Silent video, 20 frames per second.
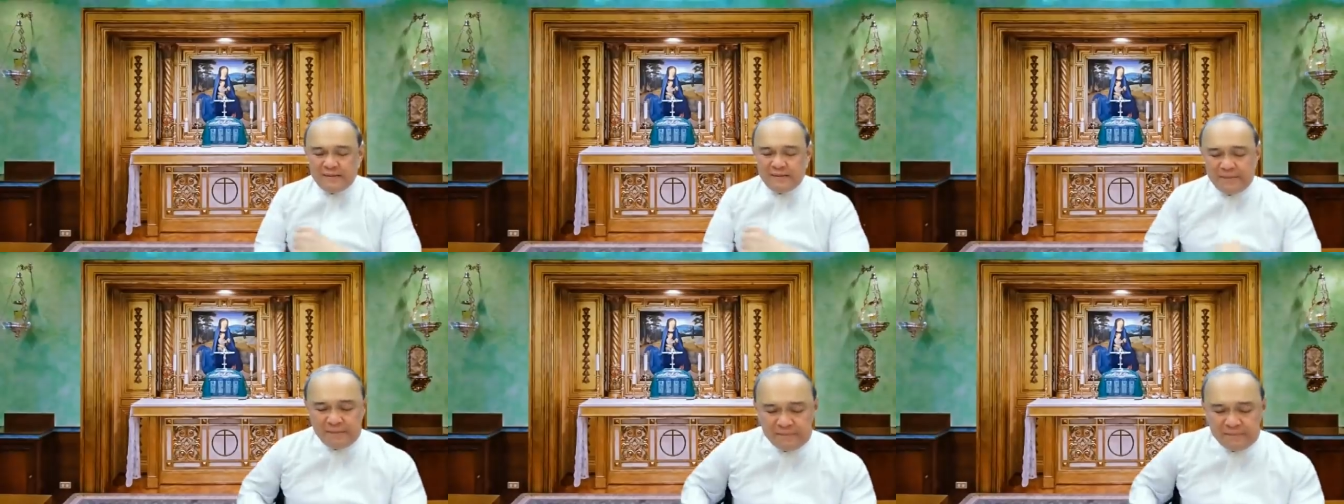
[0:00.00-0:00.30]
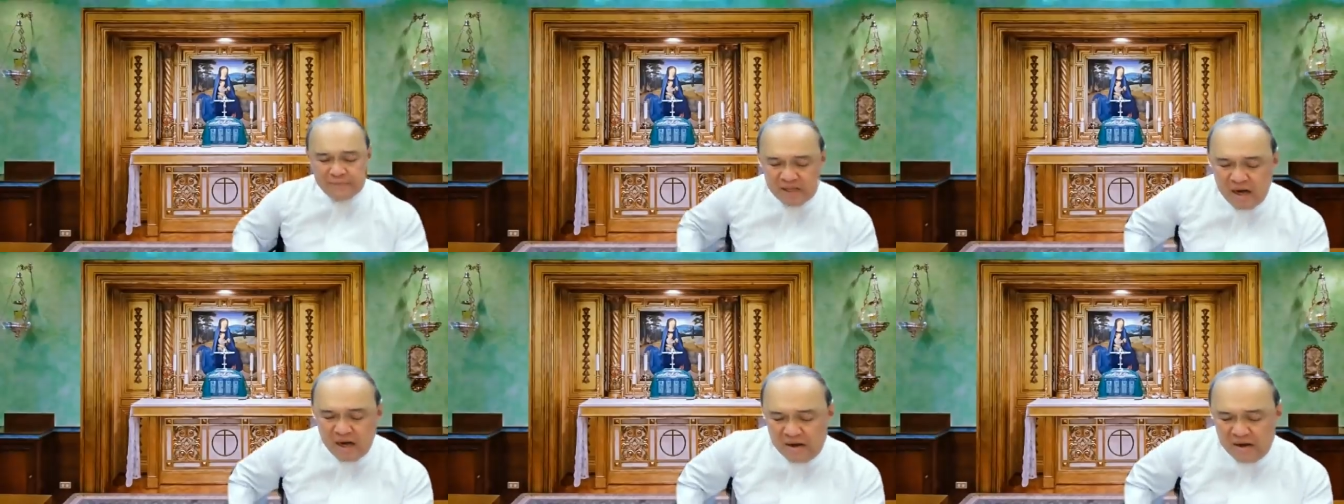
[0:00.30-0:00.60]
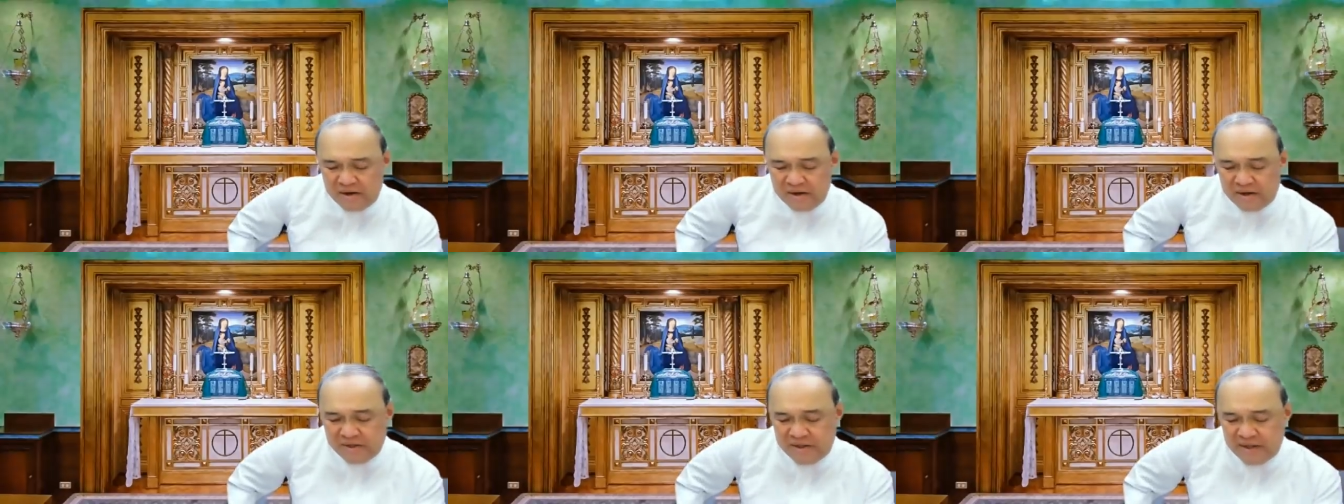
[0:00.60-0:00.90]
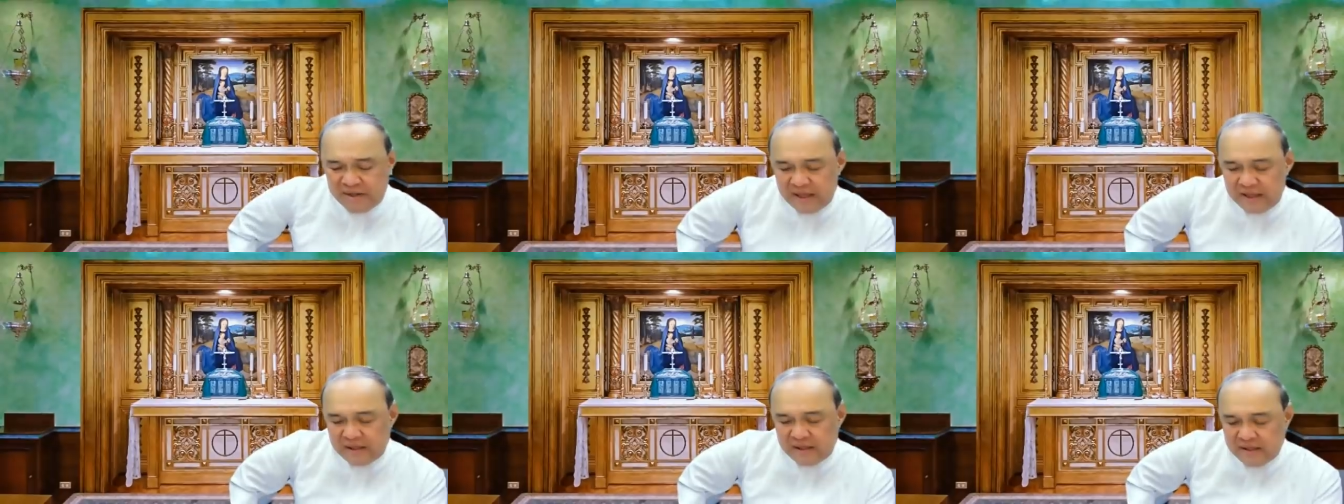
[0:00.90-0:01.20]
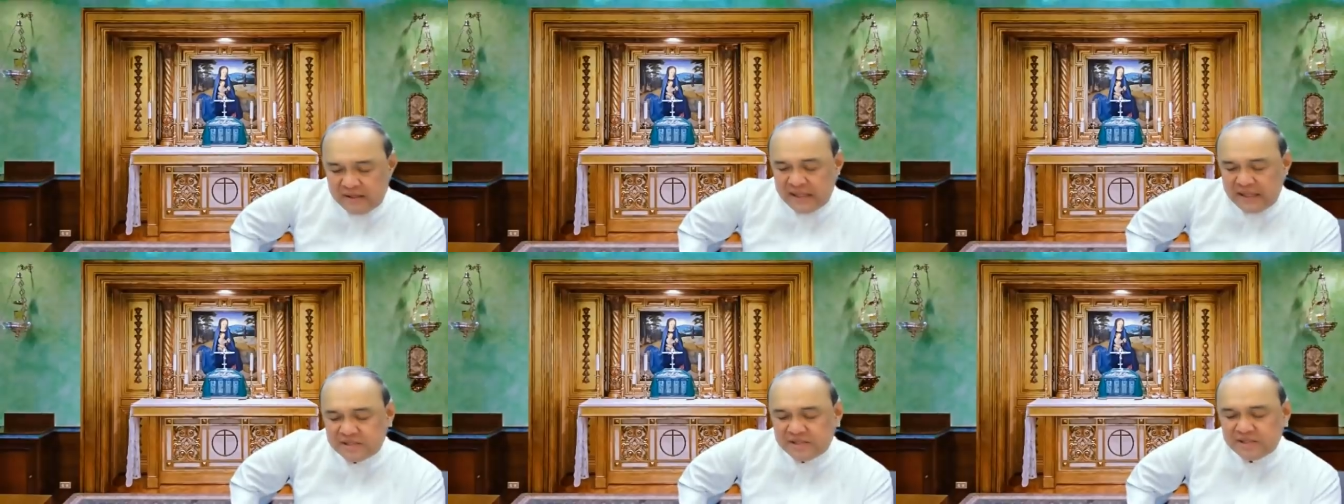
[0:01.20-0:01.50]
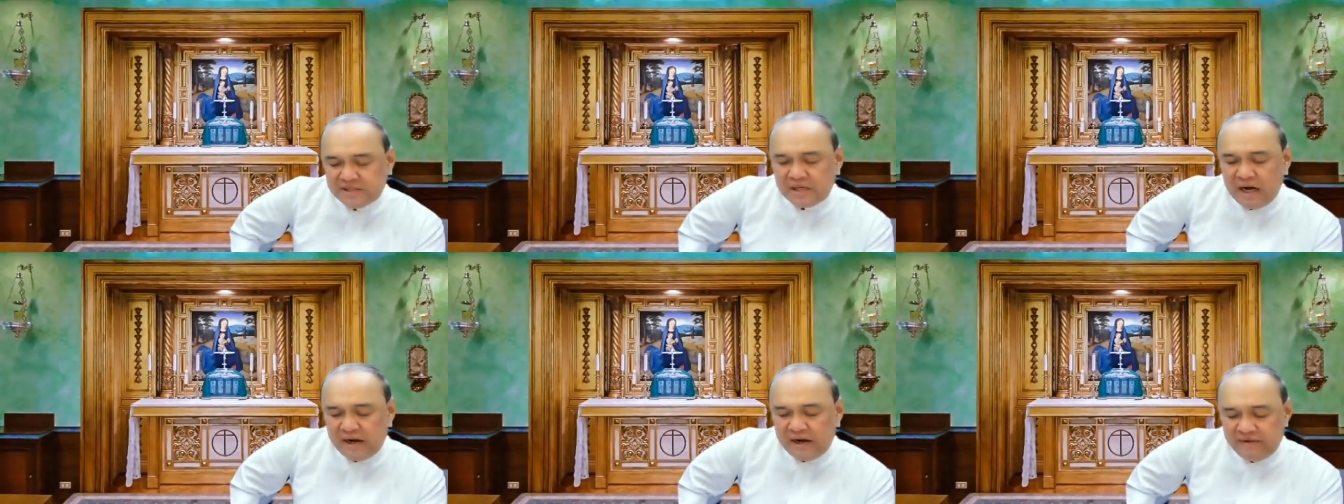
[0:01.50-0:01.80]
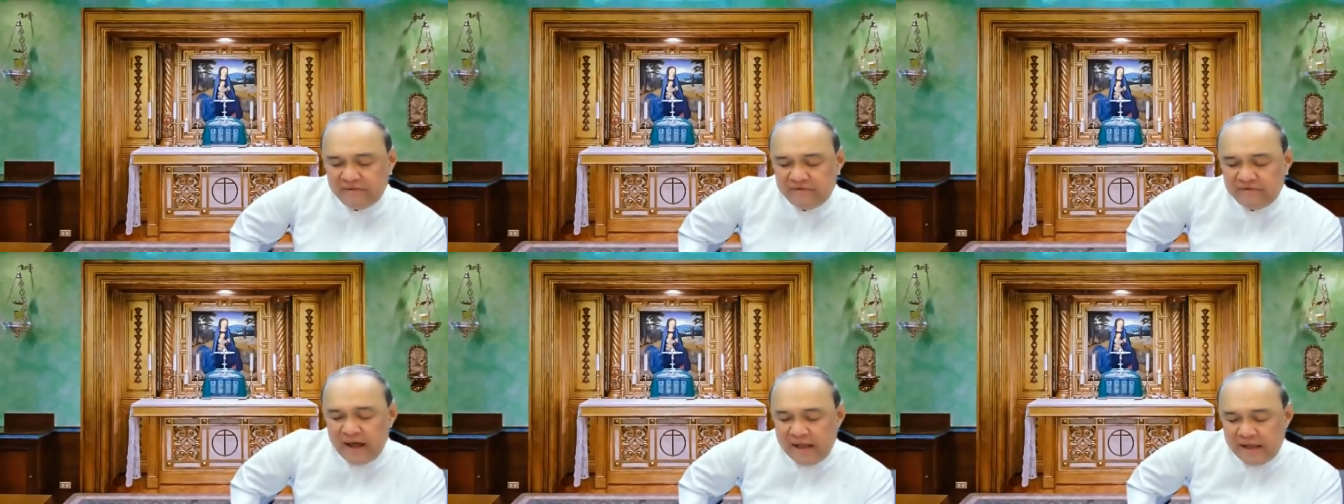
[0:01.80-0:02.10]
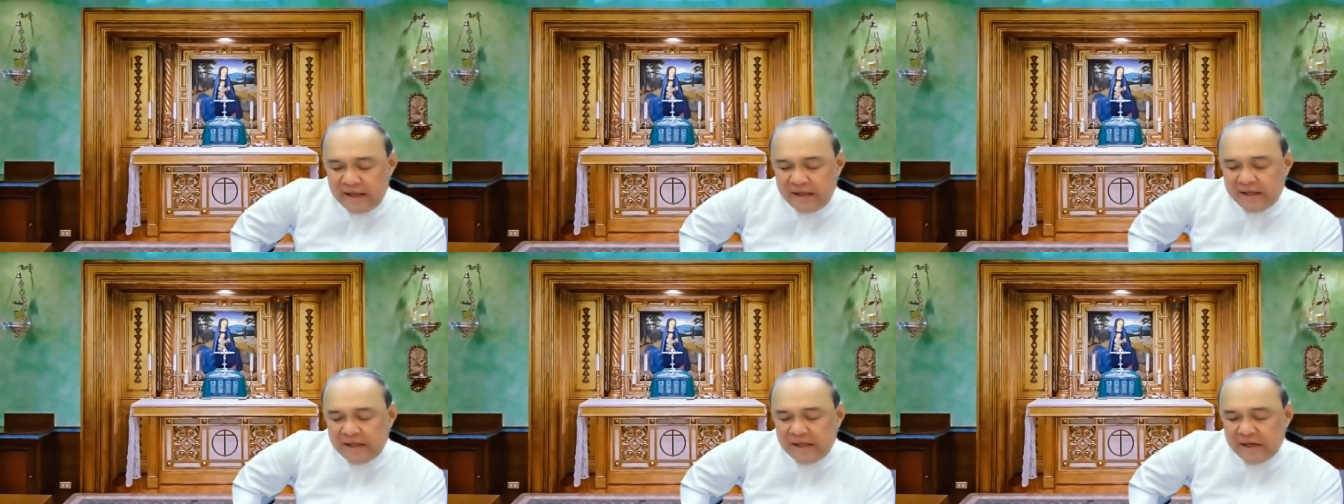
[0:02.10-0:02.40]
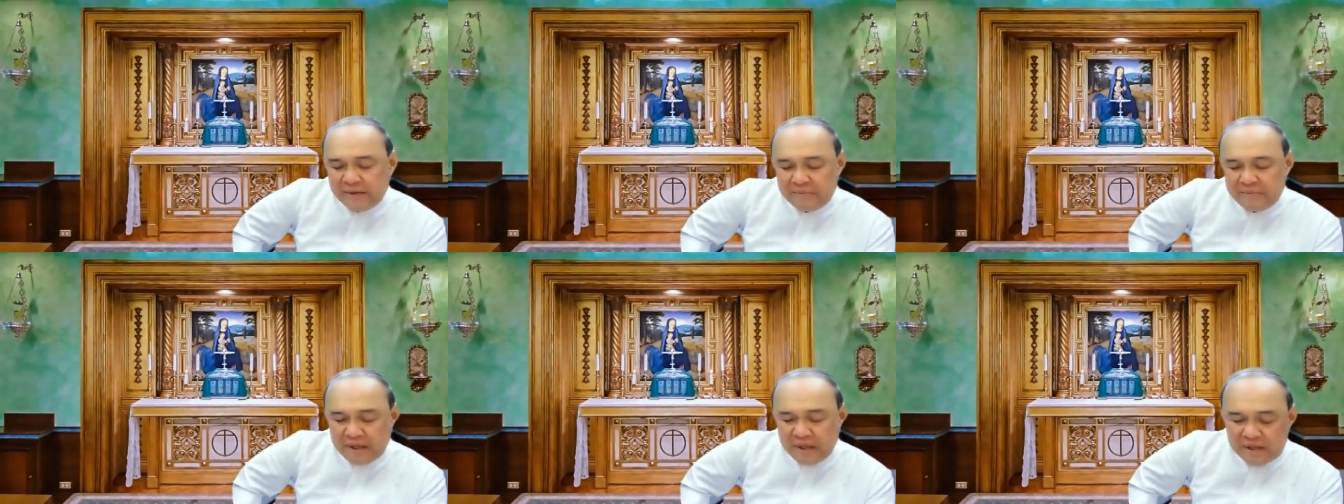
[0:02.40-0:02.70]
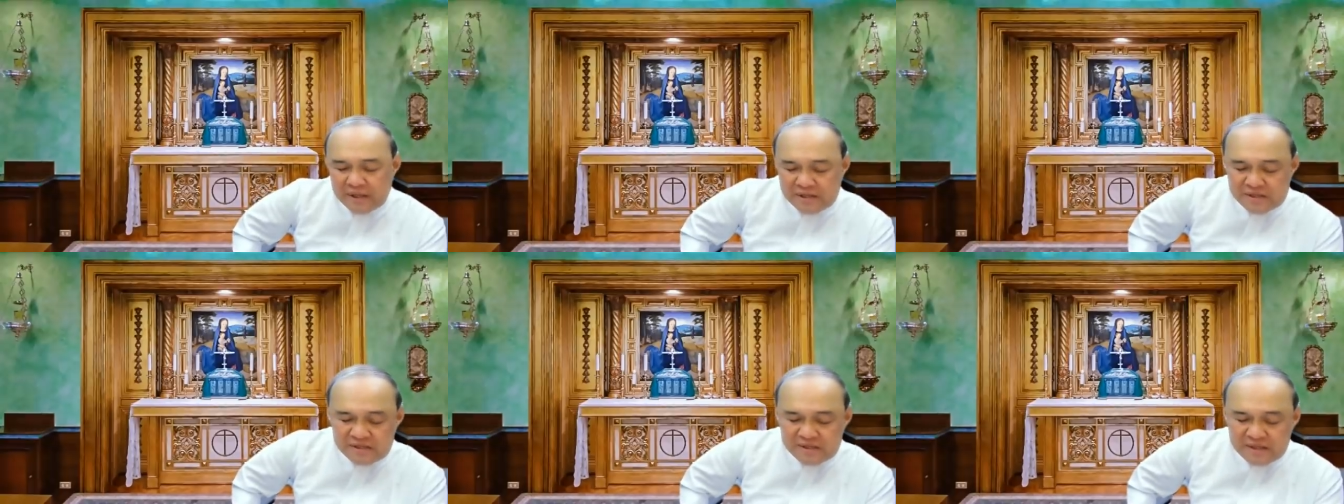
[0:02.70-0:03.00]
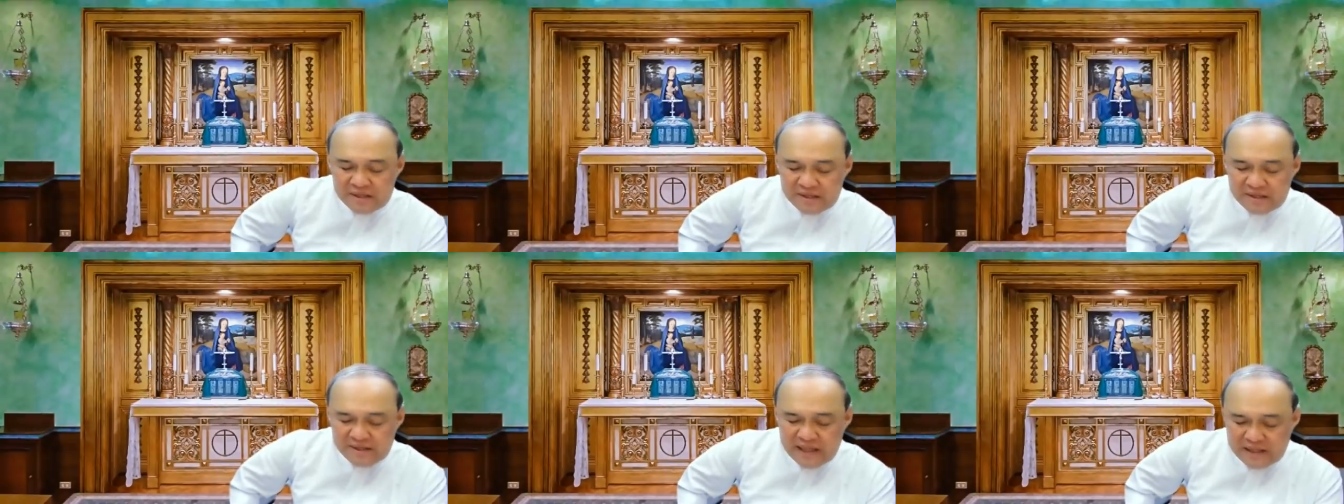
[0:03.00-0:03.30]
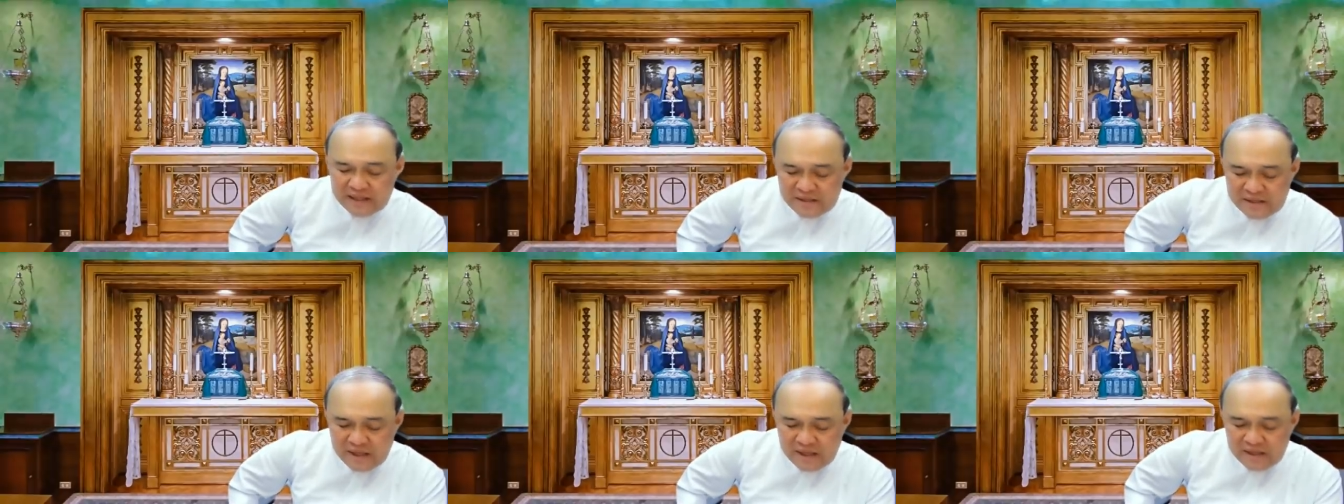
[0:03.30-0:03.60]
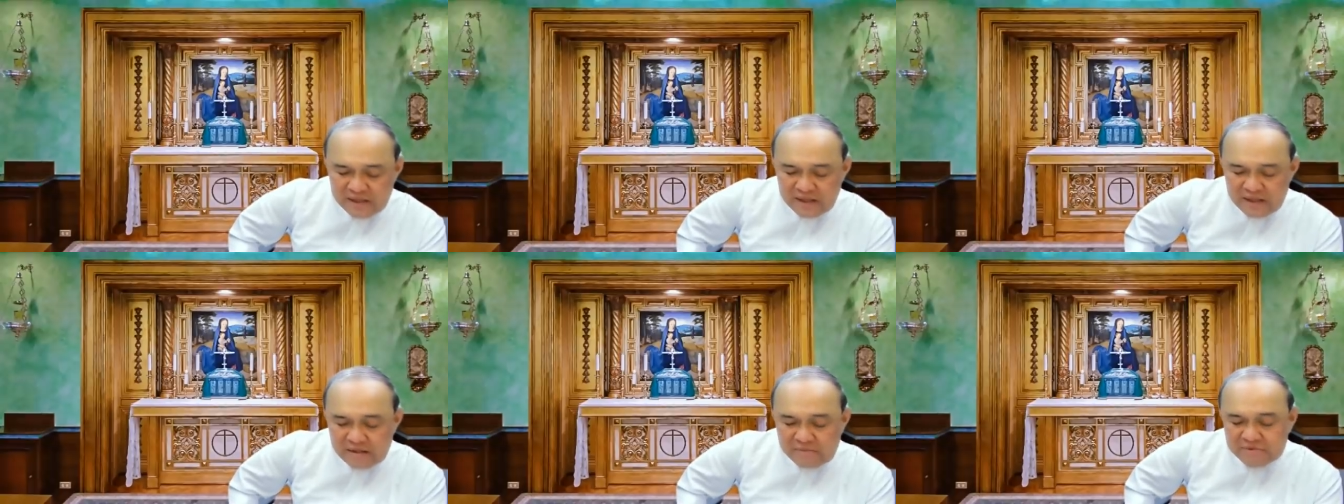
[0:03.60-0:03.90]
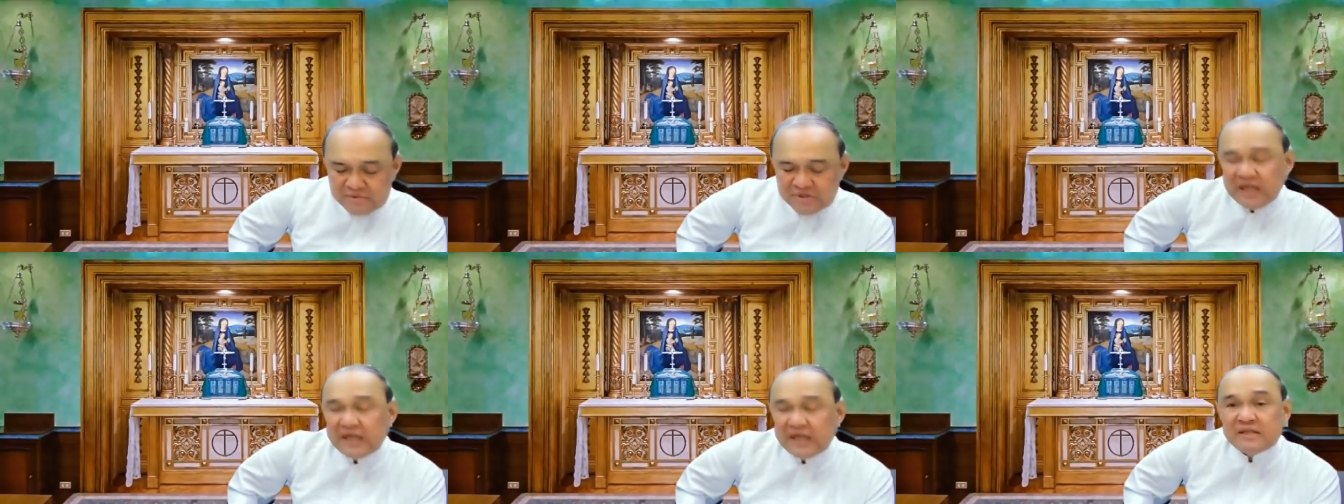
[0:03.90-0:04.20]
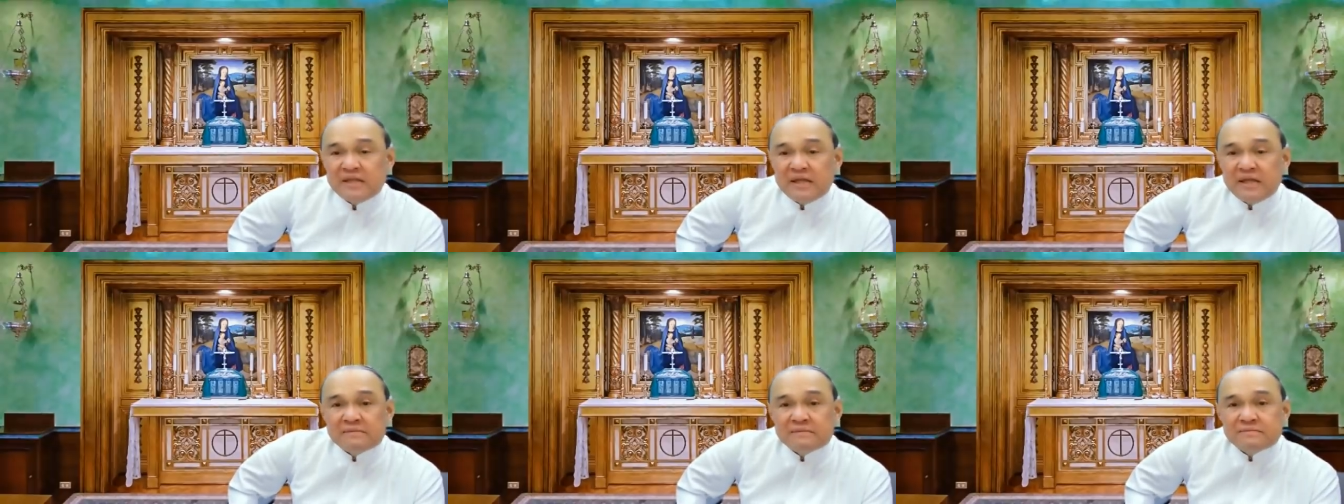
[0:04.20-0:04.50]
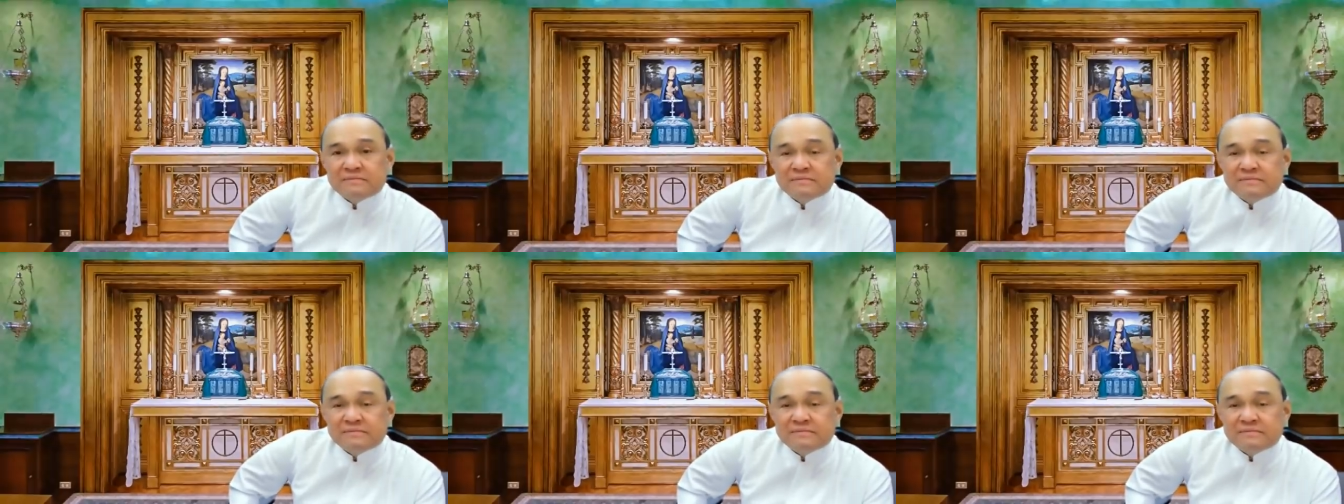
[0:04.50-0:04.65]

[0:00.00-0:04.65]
But another thing needs clarifying here because they started objecting